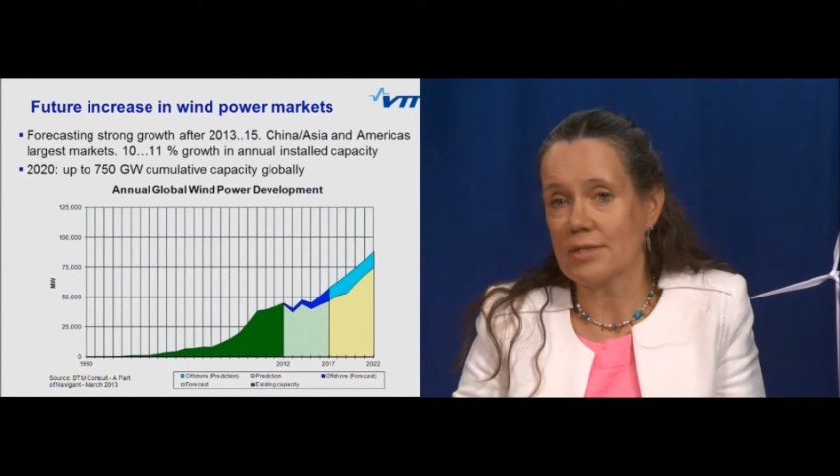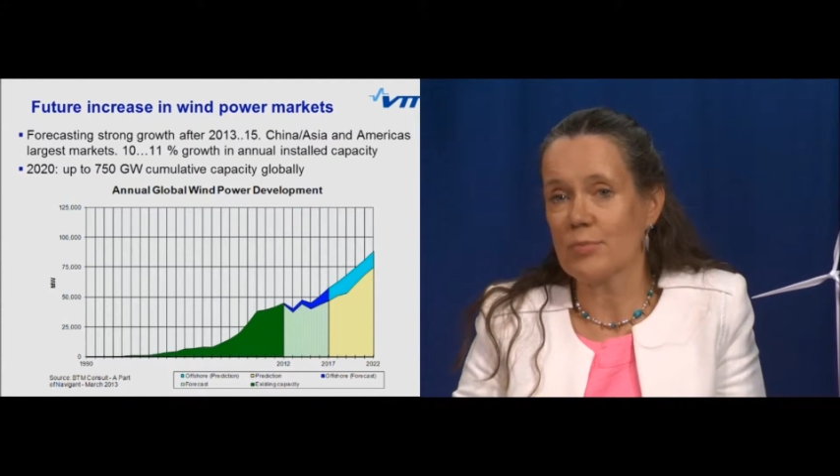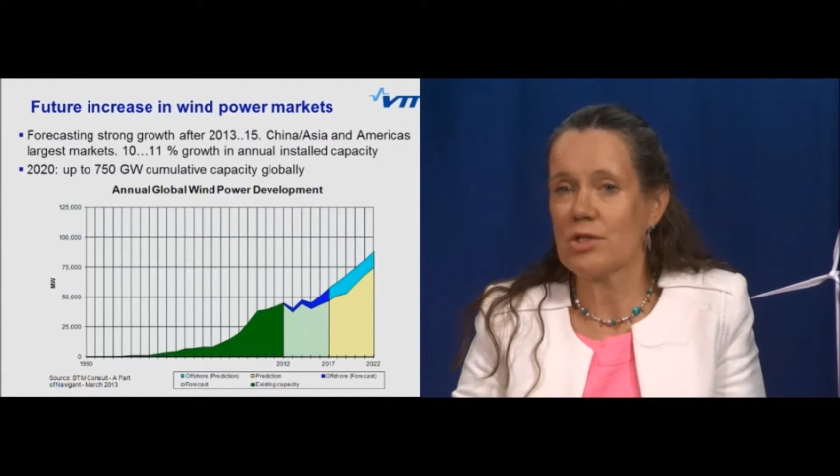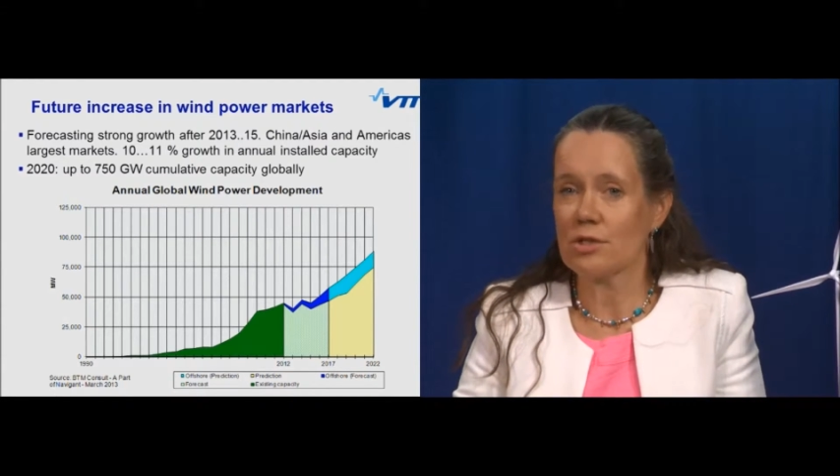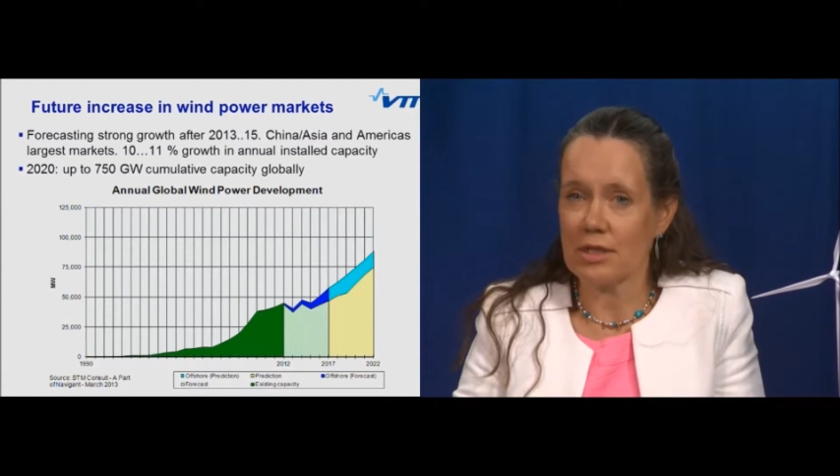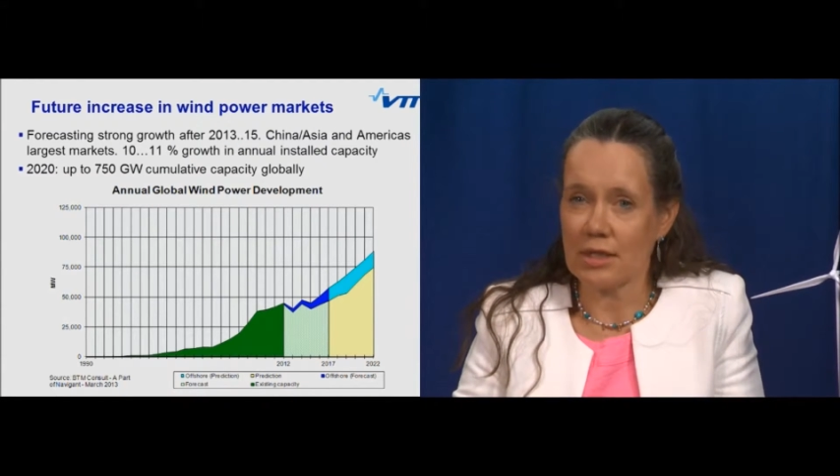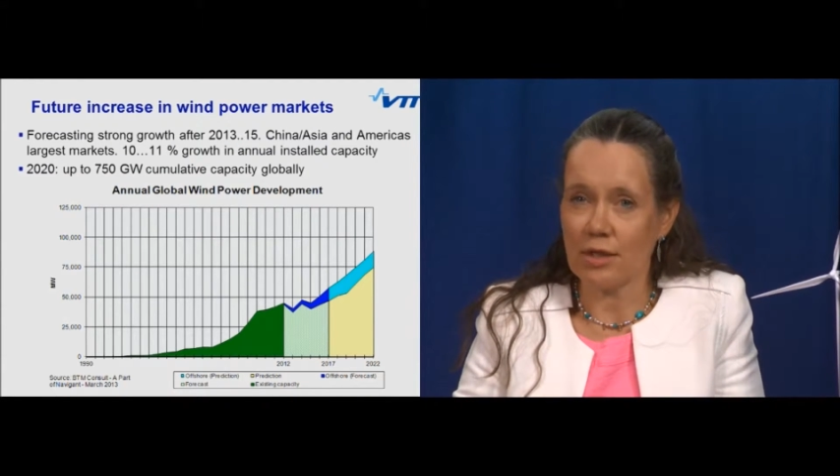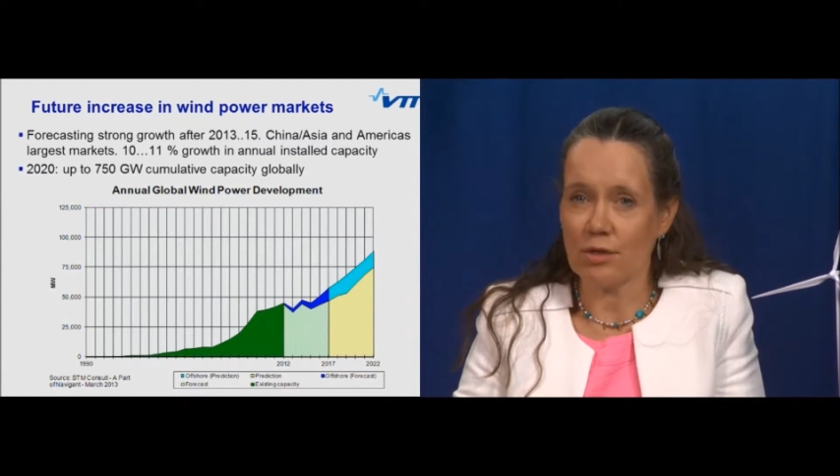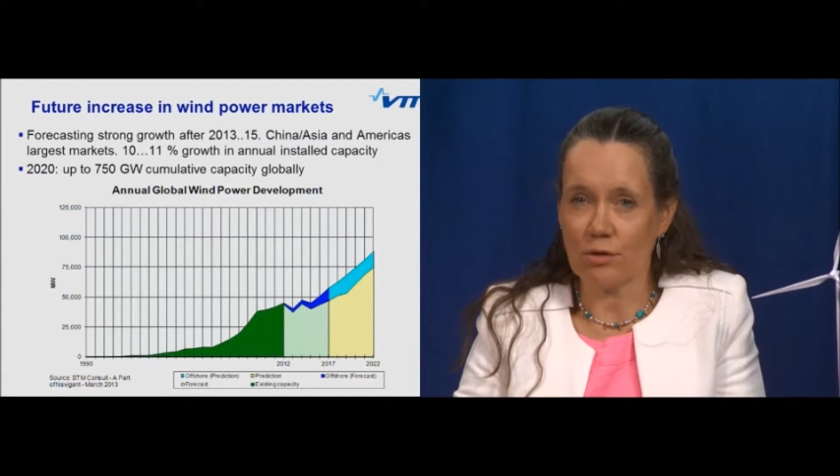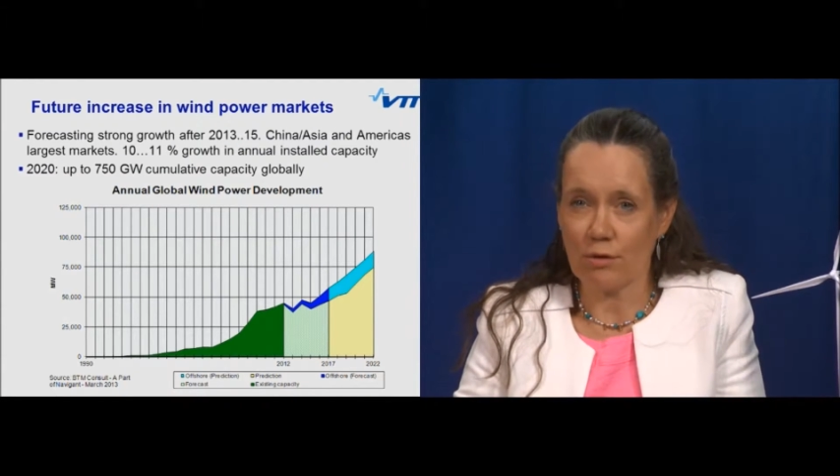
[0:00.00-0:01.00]
especially
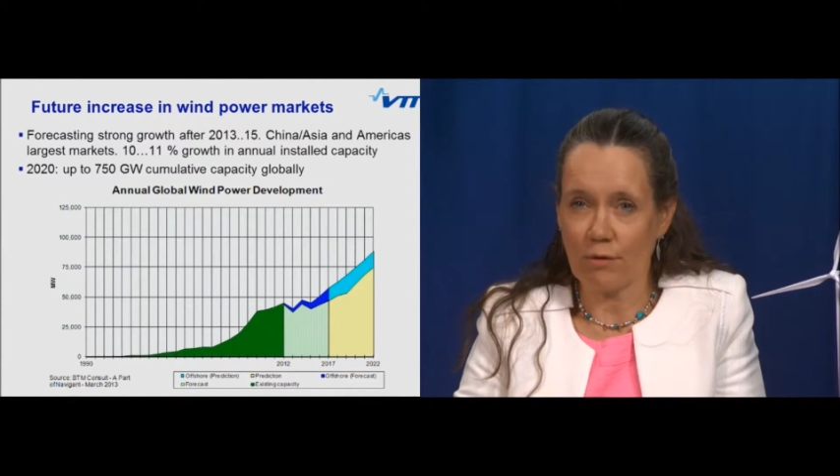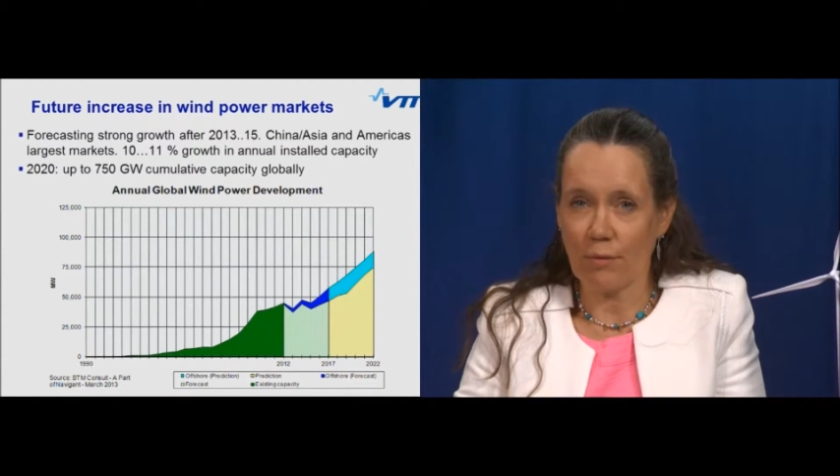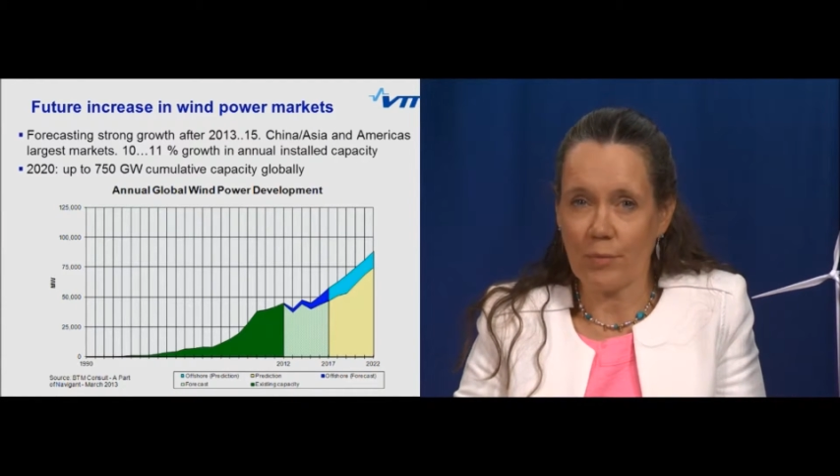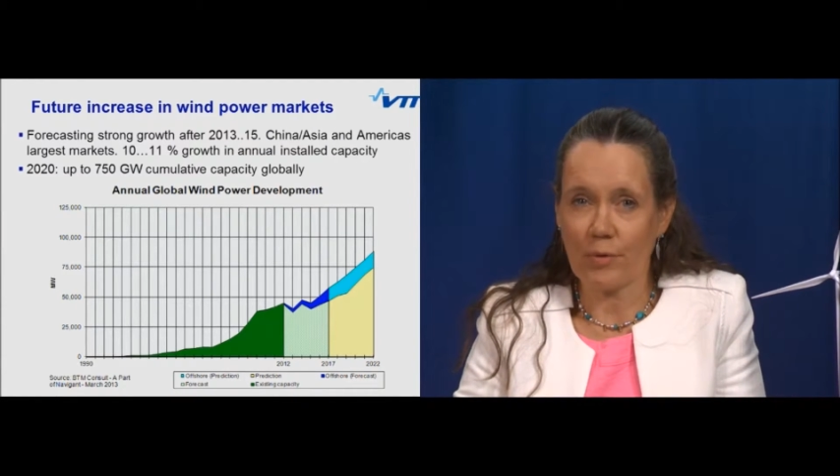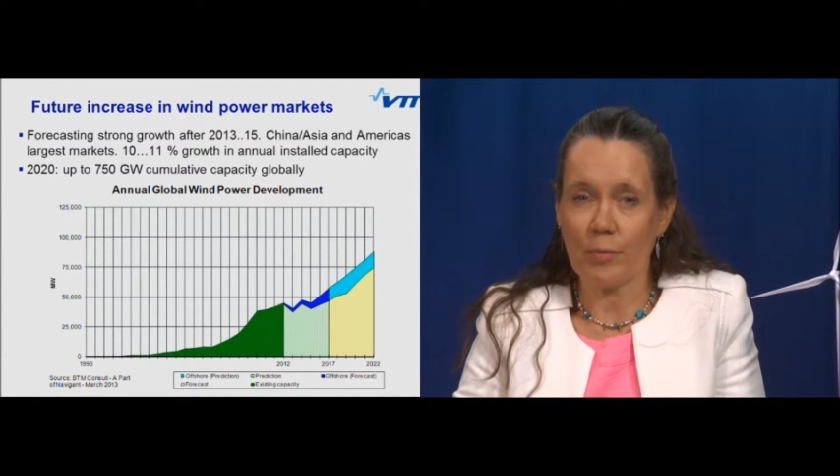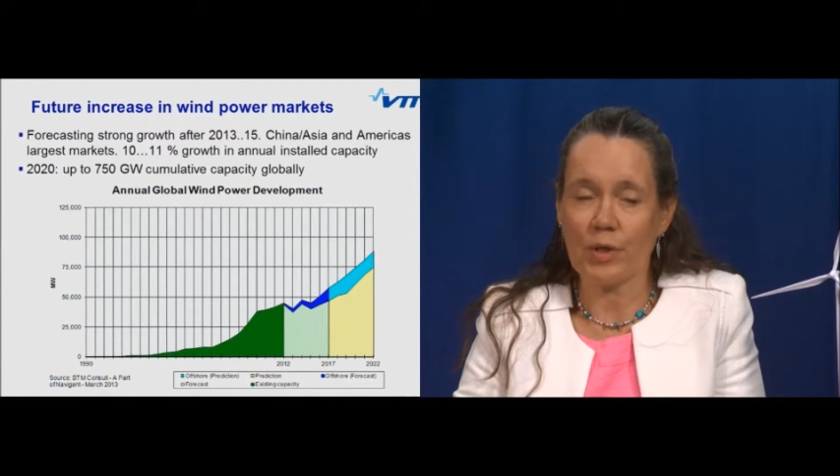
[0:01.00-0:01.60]
in Europe,